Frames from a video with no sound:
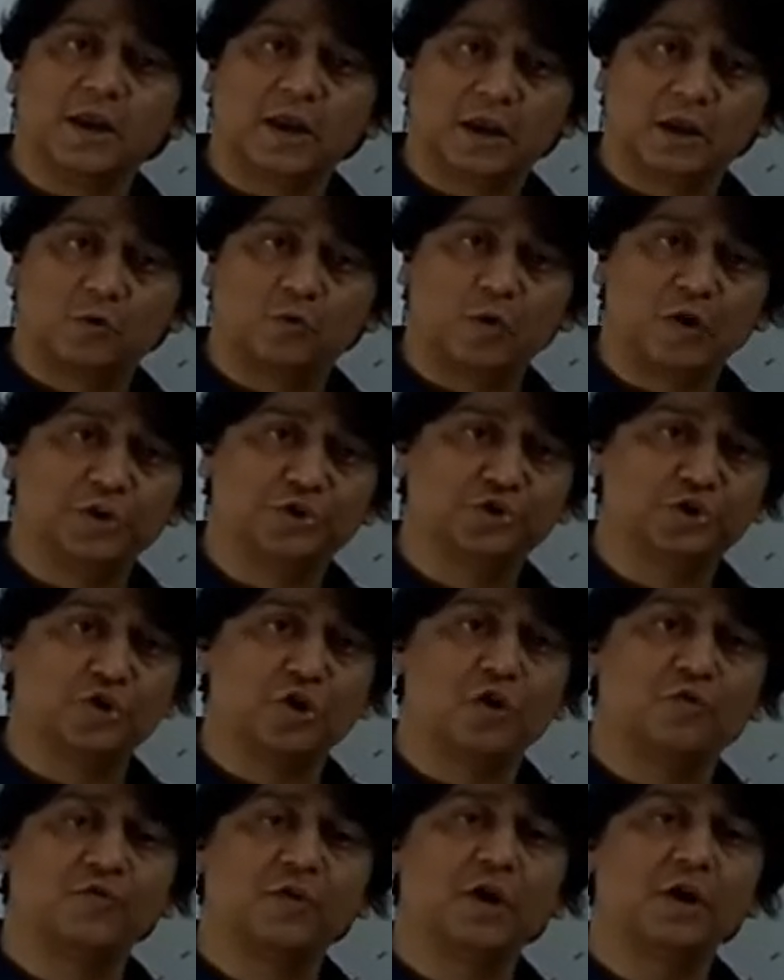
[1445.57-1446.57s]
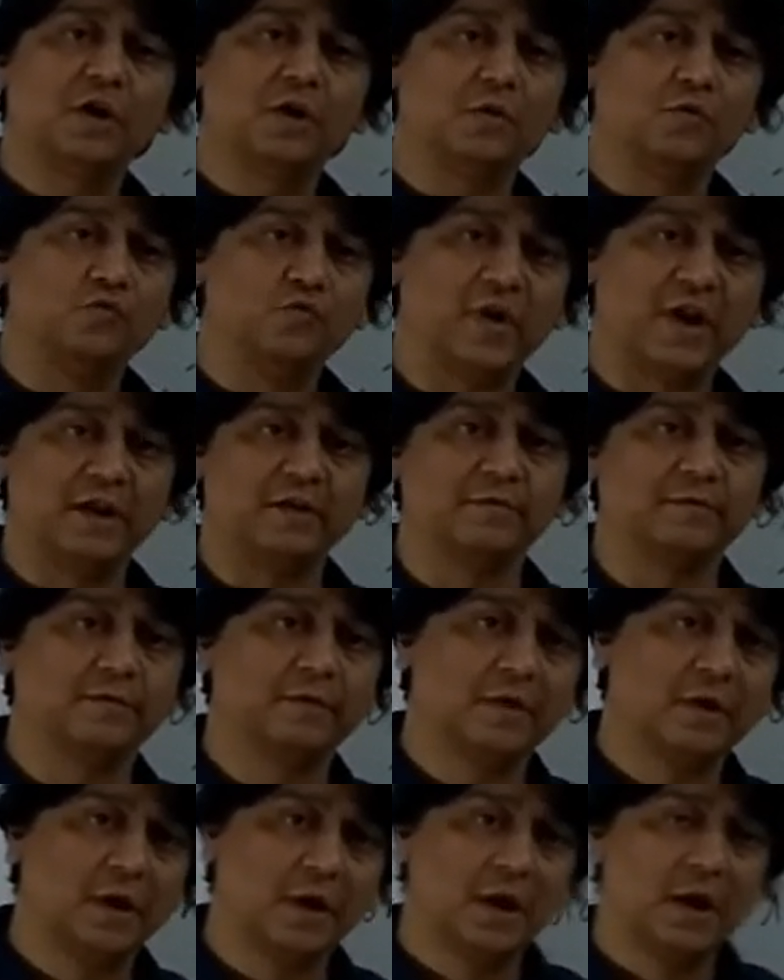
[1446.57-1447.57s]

equation of a wave,